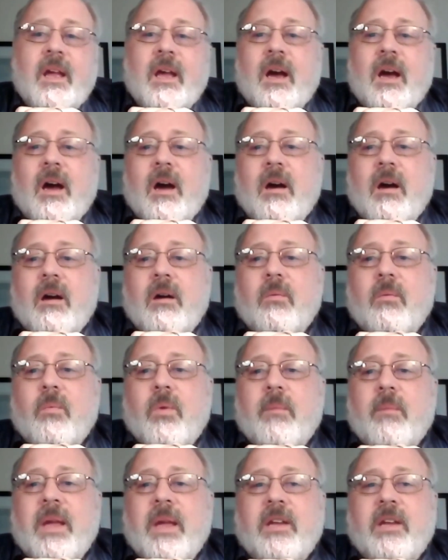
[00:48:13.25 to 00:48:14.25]
Uh,
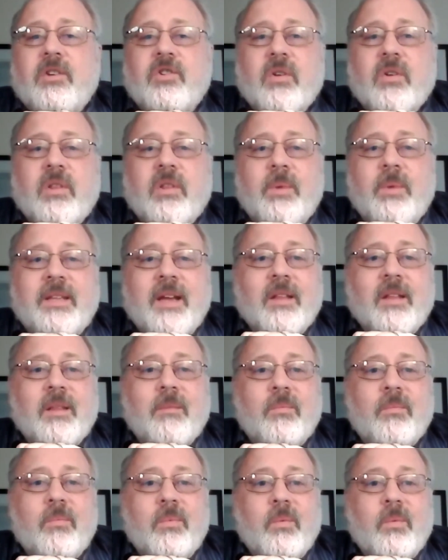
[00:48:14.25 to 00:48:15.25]
we're making sure that we tell
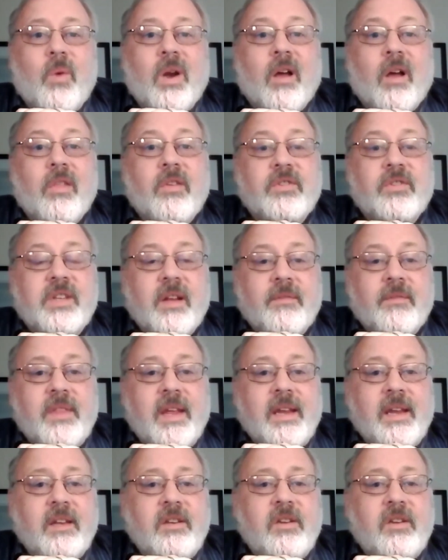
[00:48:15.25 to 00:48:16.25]
them what other stuff
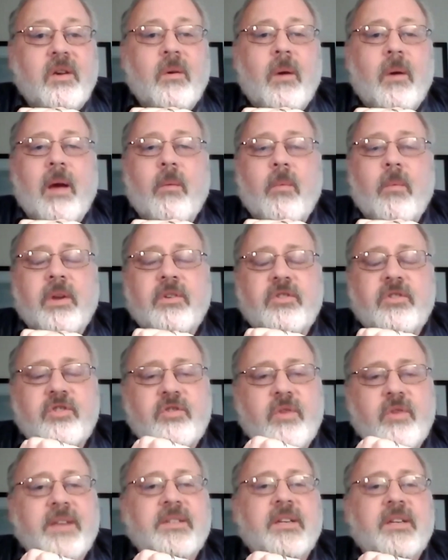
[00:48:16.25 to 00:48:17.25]
they can do, and we're
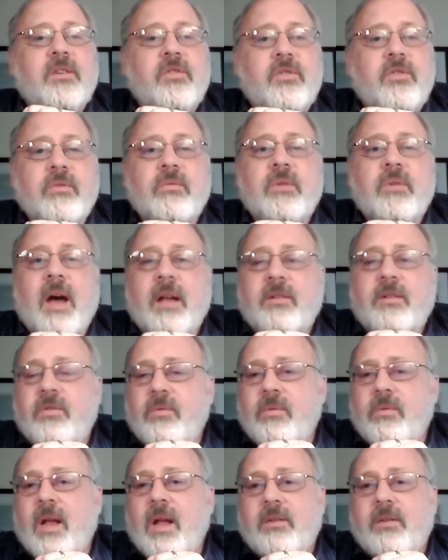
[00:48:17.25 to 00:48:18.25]
stressing do not,
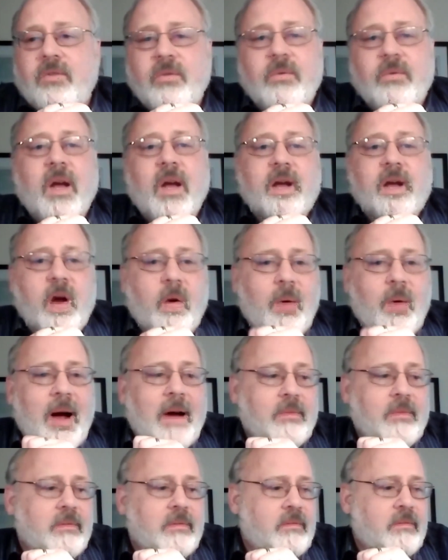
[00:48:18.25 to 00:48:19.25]
do not, do not go
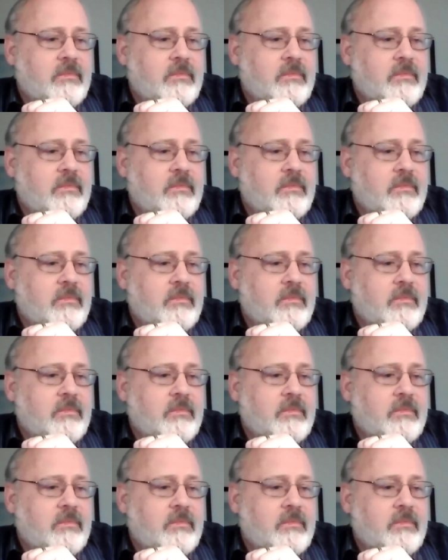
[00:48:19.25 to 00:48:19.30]
out